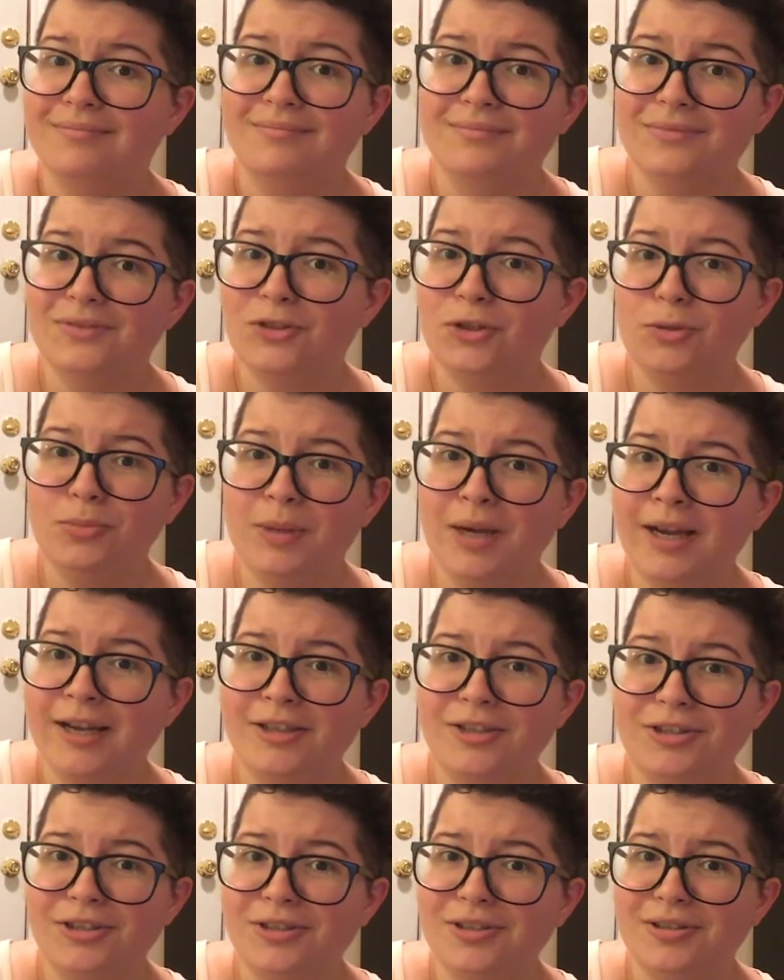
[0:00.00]
too
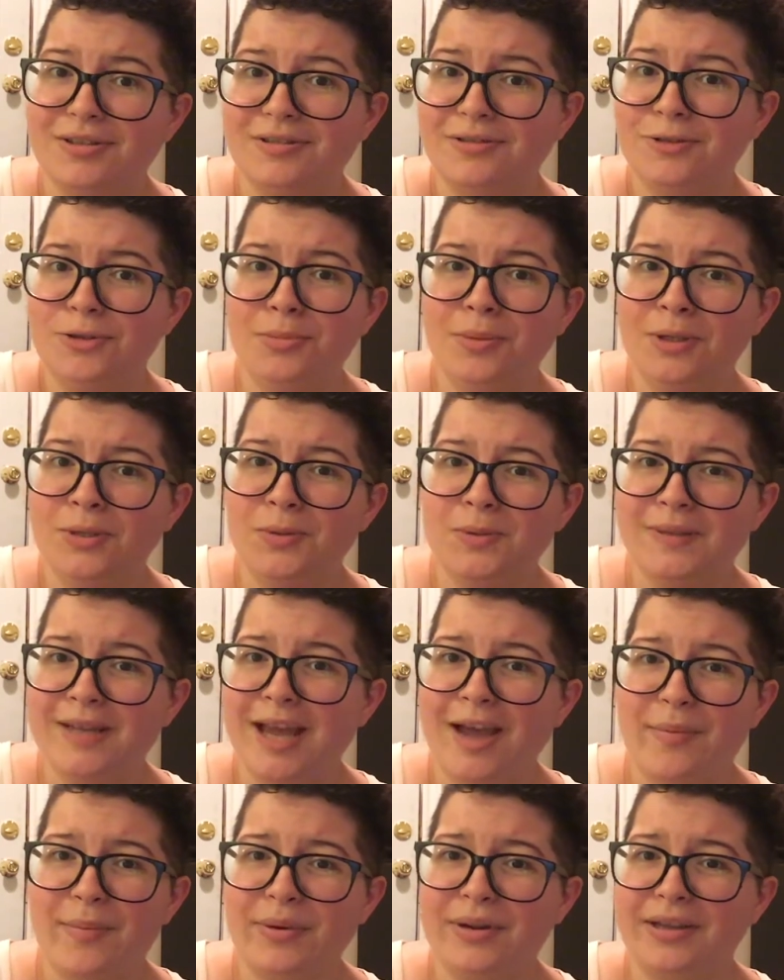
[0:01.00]
much was
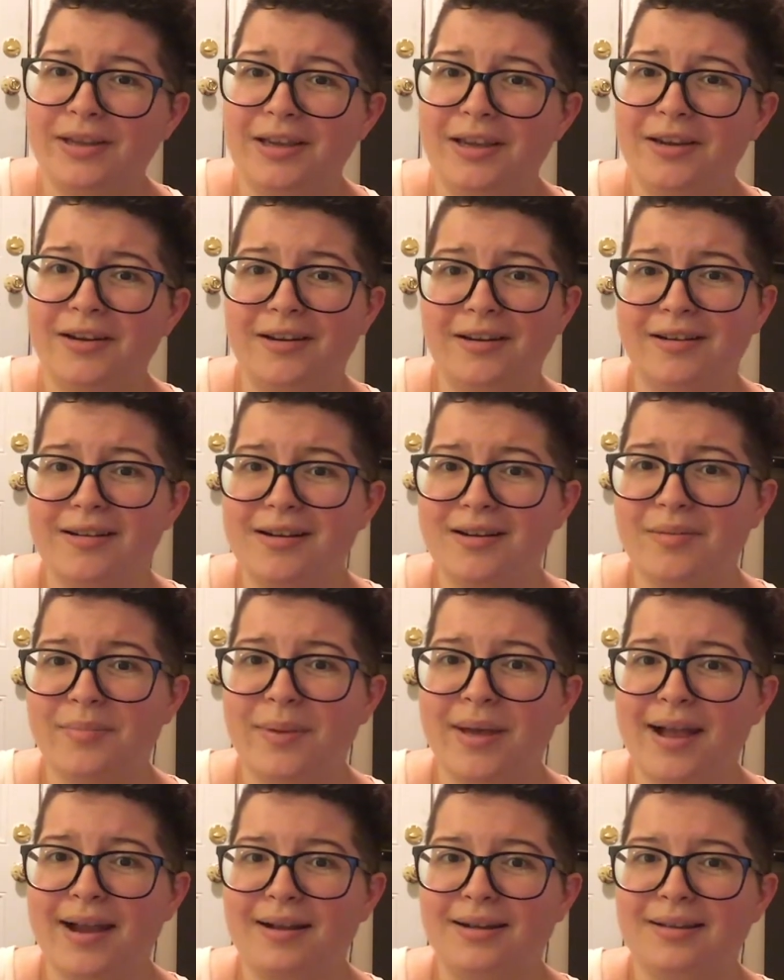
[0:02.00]
happening here. Cut it
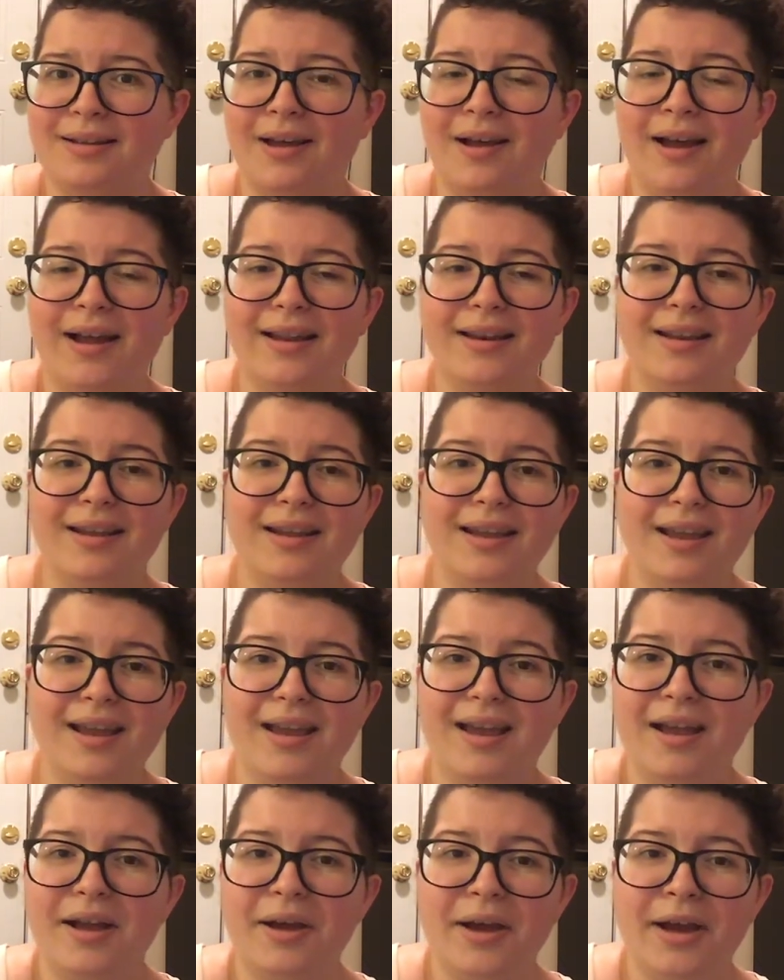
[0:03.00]
back a lot.
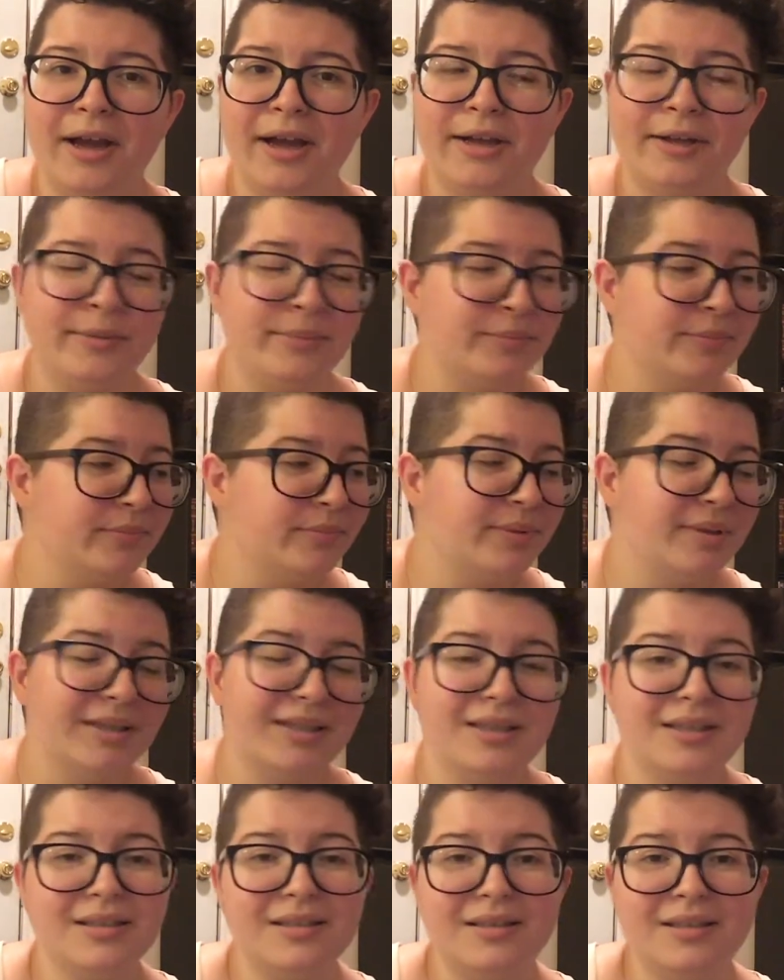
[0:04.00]
But
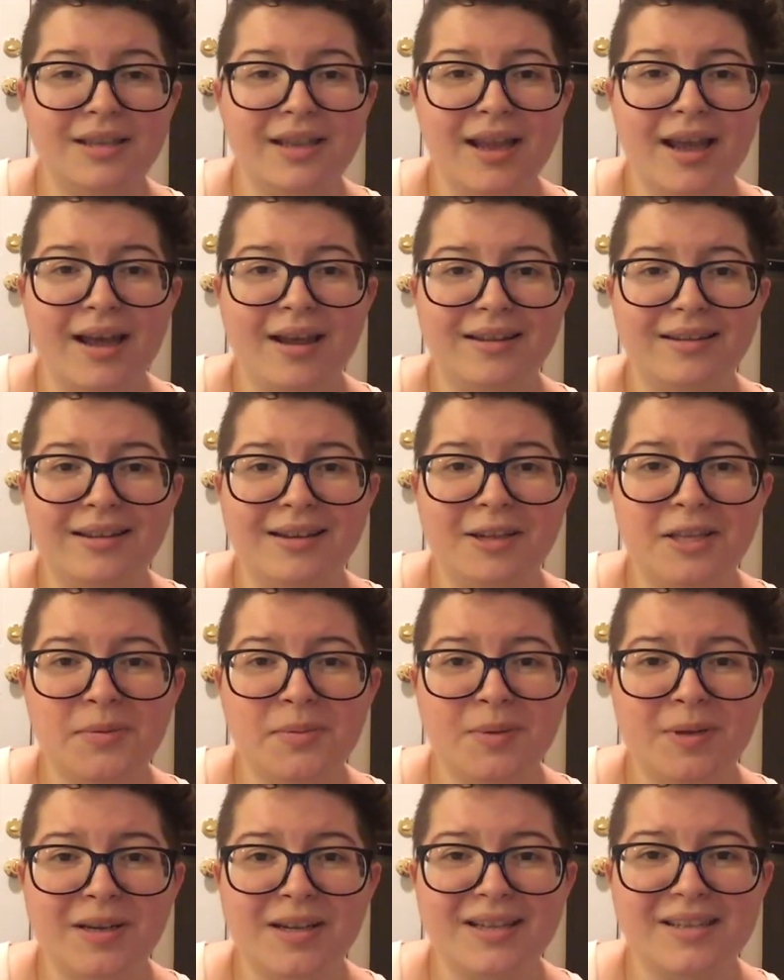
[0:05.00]
yeah, it is
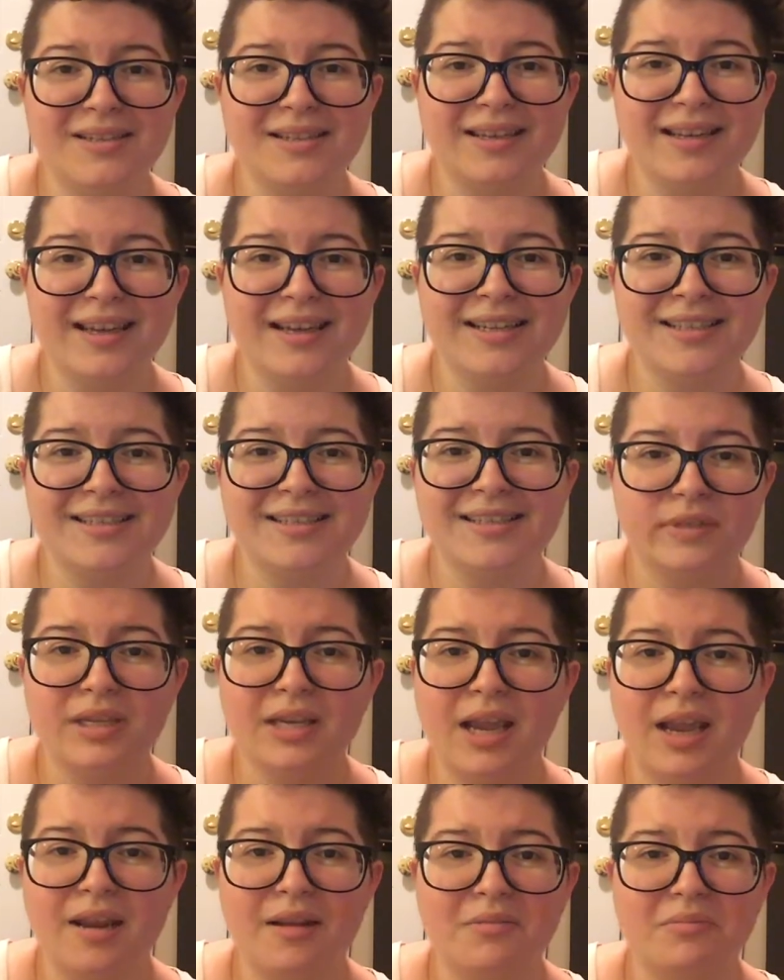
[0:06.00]
what it is, I guess.
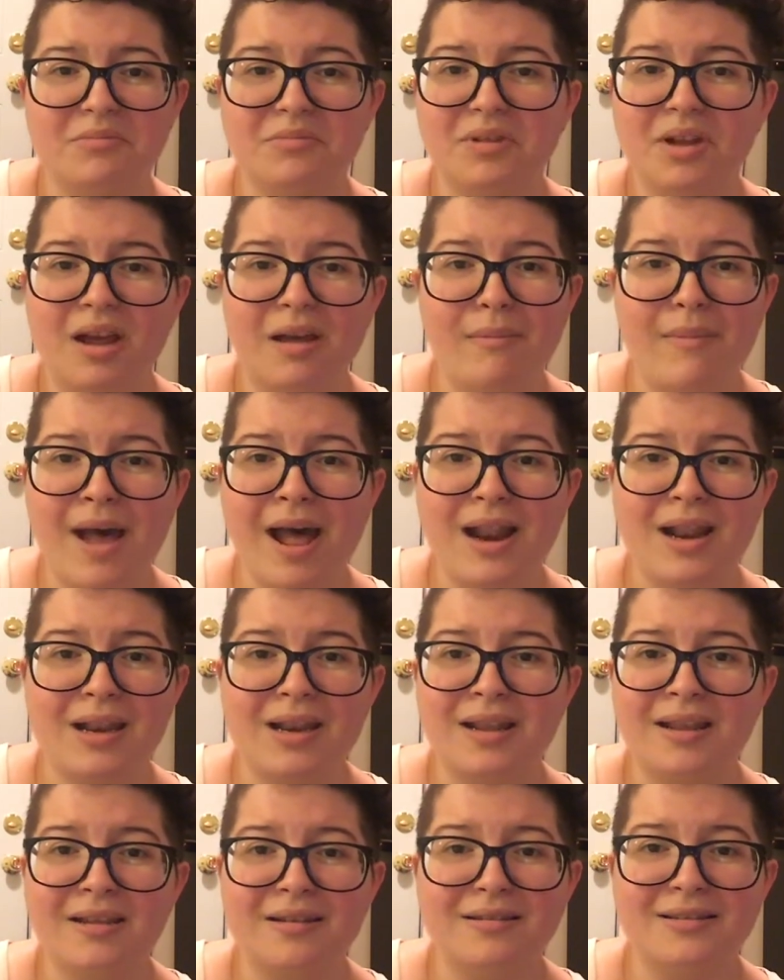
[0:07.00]
Again, not mad at
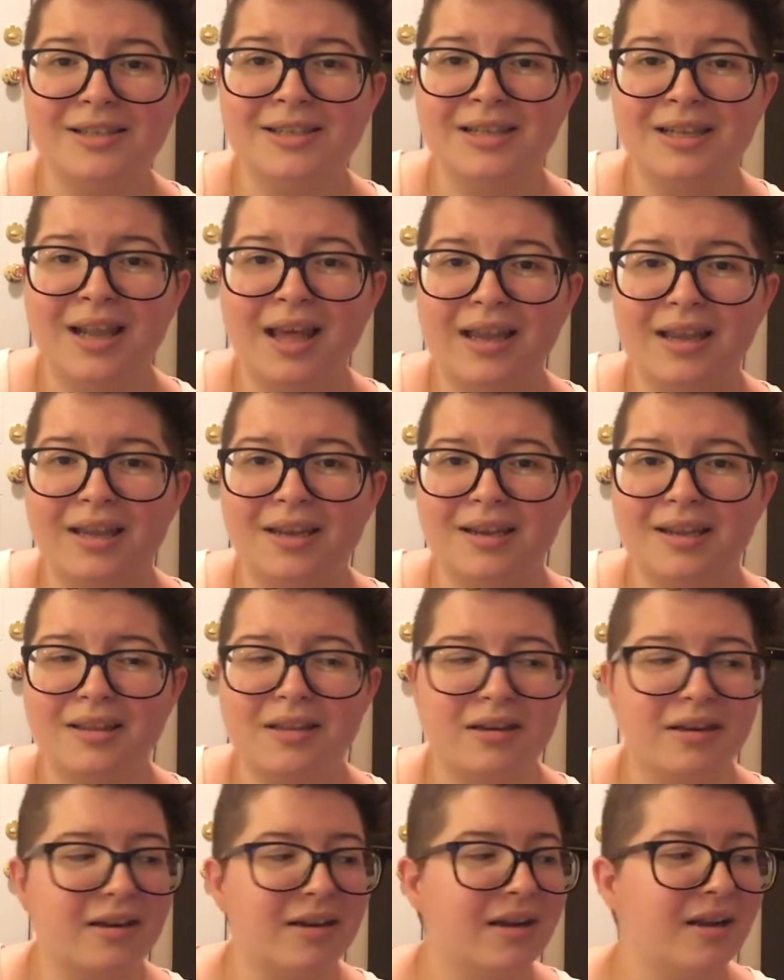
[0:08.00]
it. Didn't like it
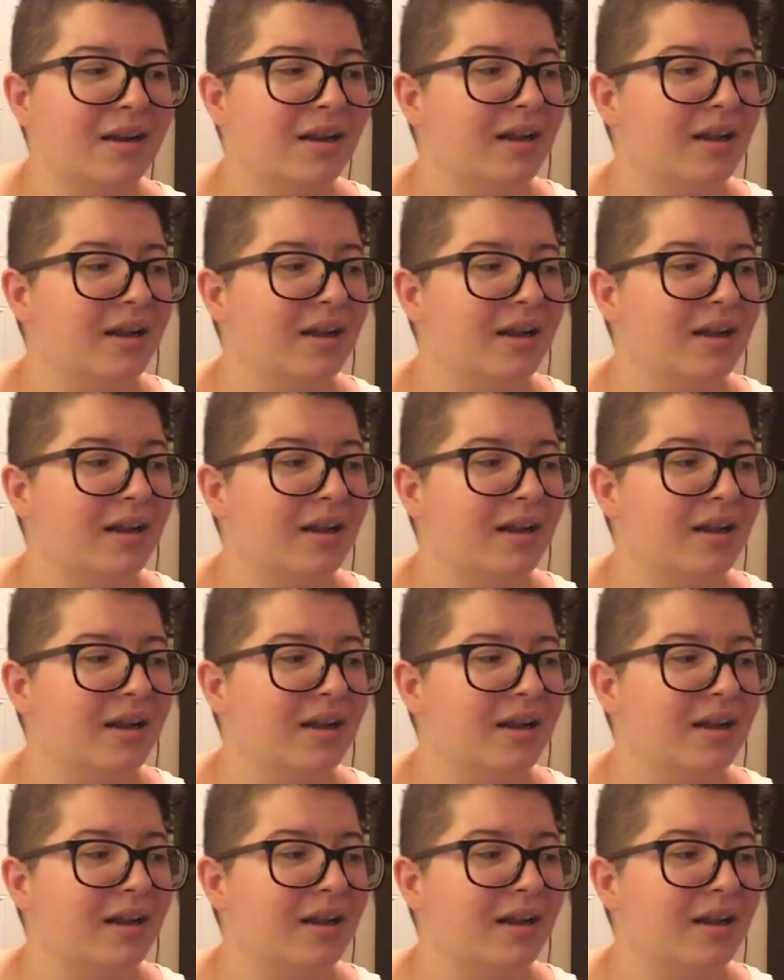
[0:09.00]
either.